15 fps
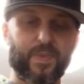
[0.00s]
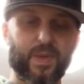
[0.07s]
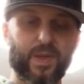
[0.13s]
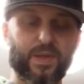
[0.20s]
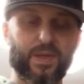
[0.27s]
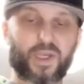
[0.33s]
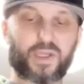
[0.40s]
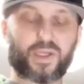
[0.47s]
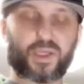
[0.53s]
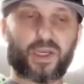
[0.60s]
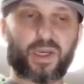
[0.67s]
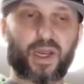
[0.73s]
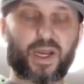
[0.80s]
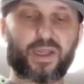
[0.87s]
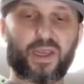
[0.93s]
It says it's
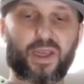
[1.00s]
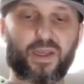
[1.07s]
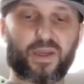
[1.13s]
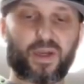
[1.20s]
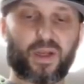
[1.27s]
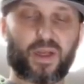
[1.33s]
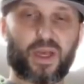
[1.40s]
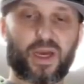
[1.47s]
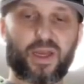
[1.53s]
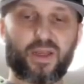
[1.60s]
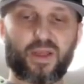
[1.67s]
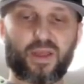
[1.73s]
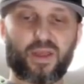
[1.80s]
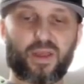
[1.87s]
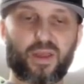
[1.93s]
connecting to the light.
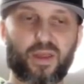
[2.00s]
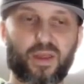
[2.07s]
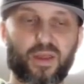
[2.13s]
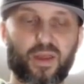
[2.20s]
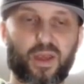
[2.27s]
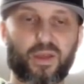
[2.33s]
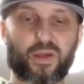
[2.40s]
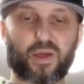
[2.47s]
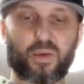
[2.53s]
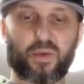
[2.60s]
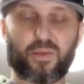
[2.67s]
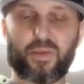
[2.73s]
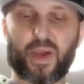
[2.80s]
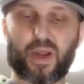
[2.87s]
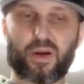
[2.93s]
Light's
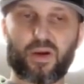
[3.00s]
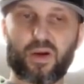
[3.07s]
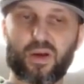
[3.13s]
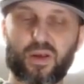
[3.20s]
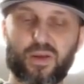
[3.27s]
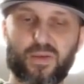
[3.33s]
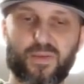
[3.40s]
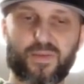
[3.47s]
coming back on.